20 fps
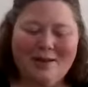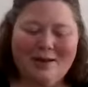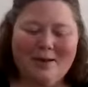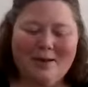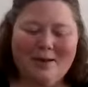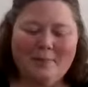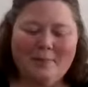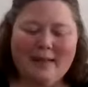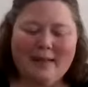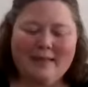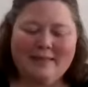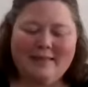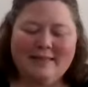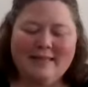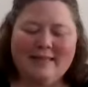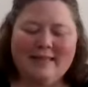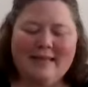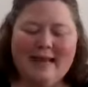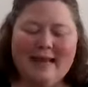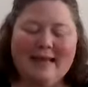And
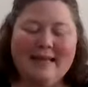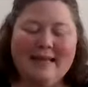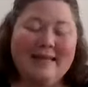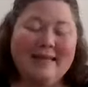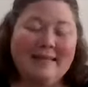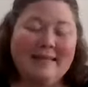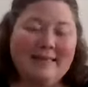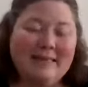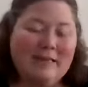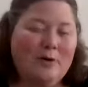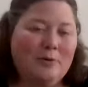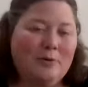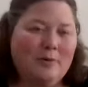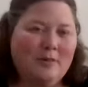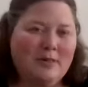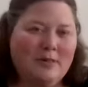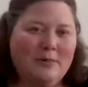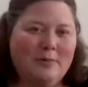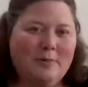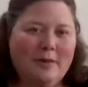today he's known
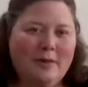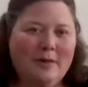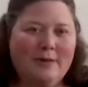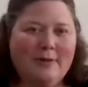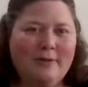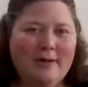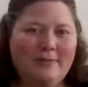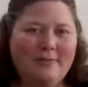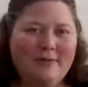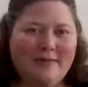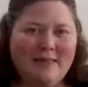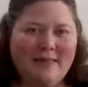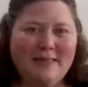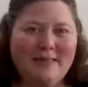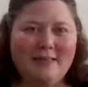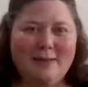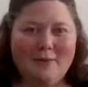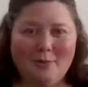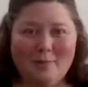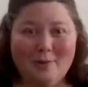as the one who gave
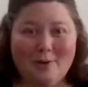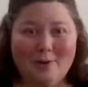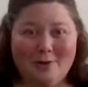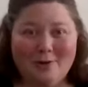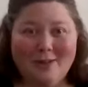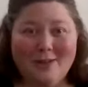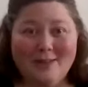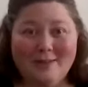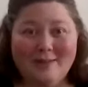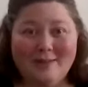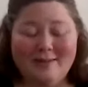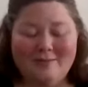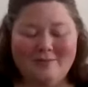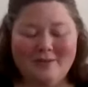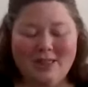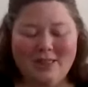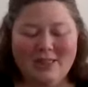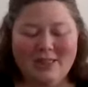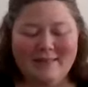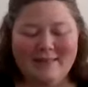us the words of
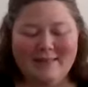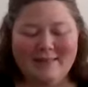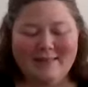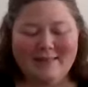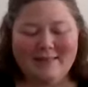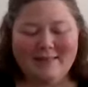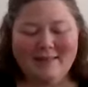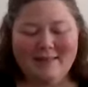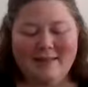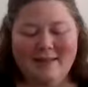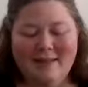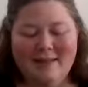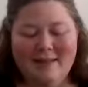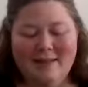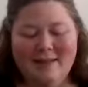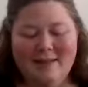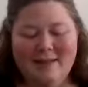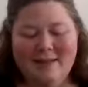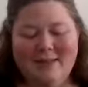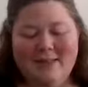Jesus.
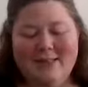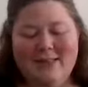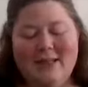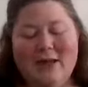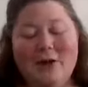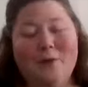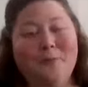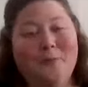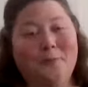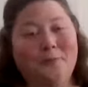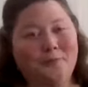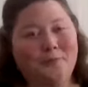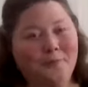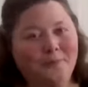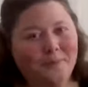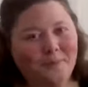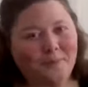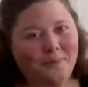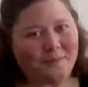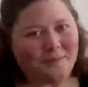So
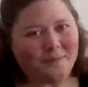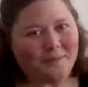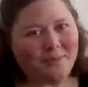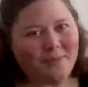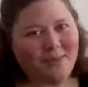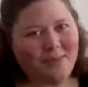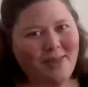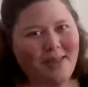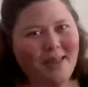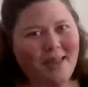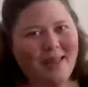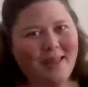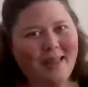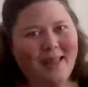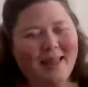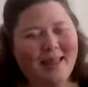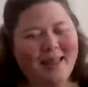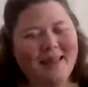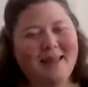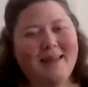
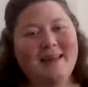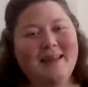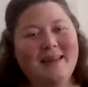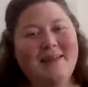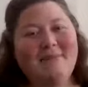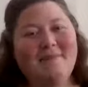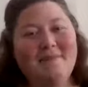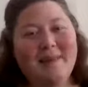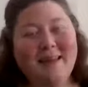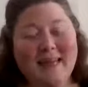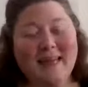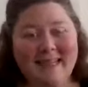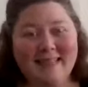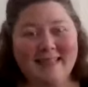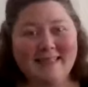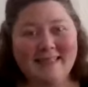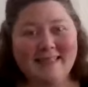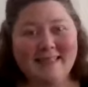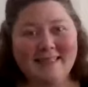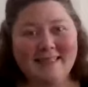the
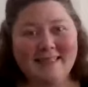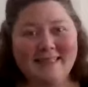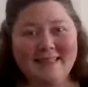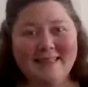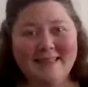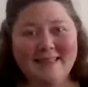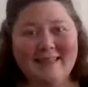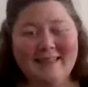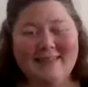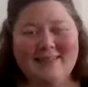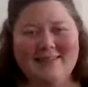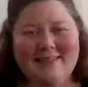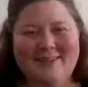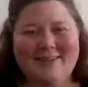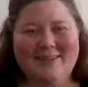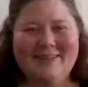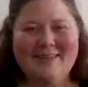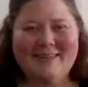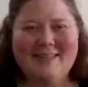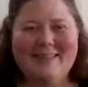event
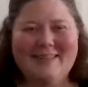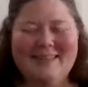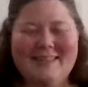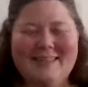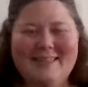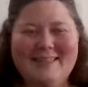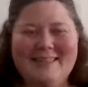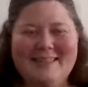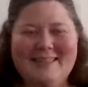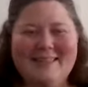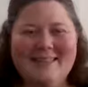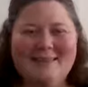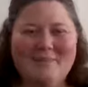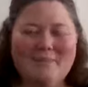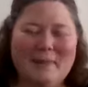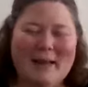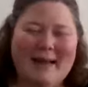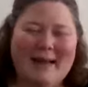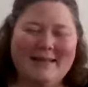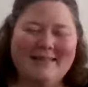here in this
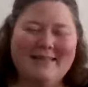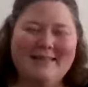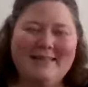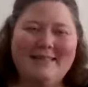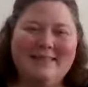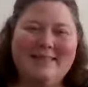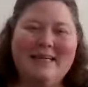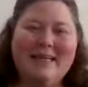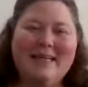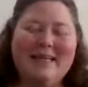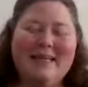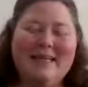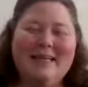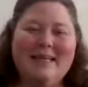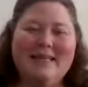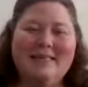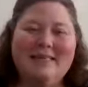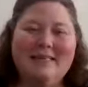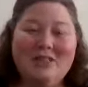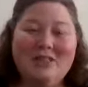passage
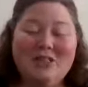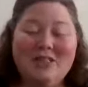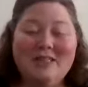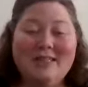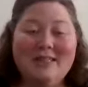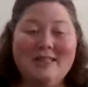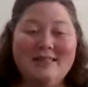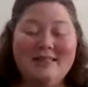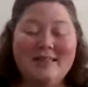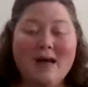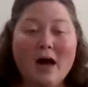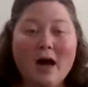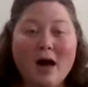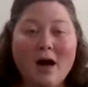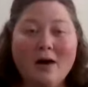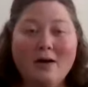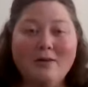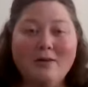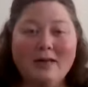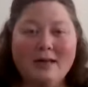is Jesus
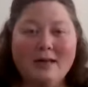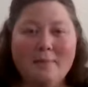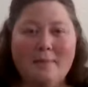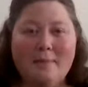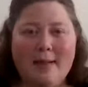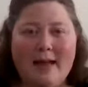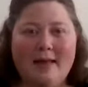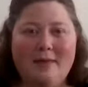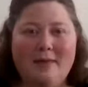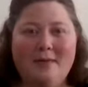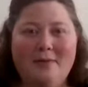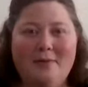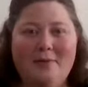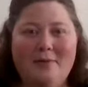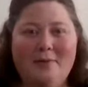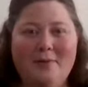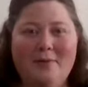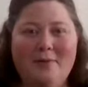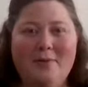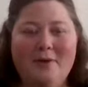calling
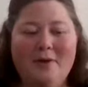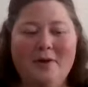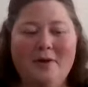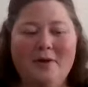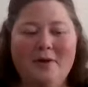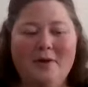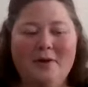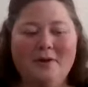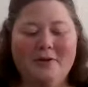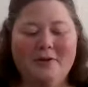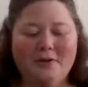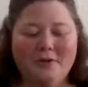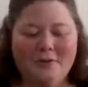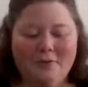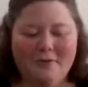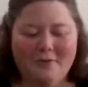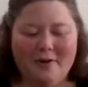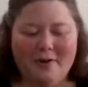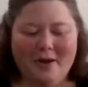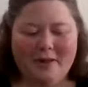Matthew
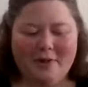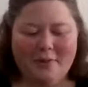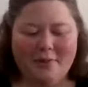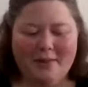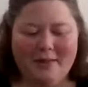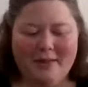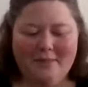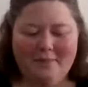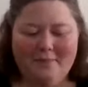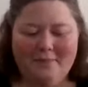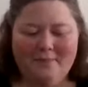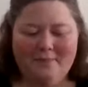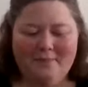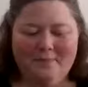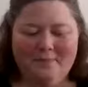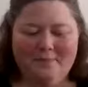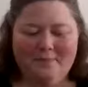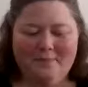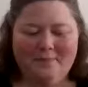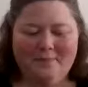to follow him.